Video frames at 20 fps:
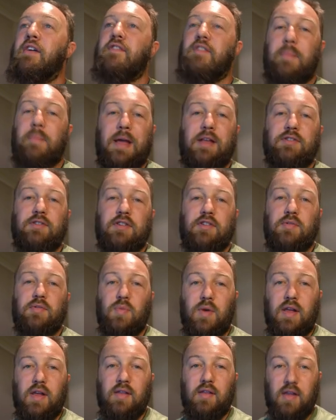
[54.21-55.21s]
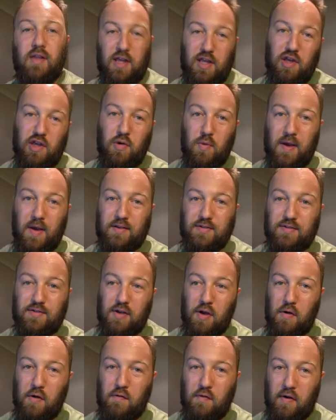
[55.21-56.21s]
fermented with US
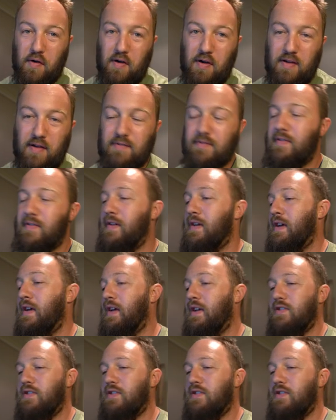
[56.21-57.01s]
05.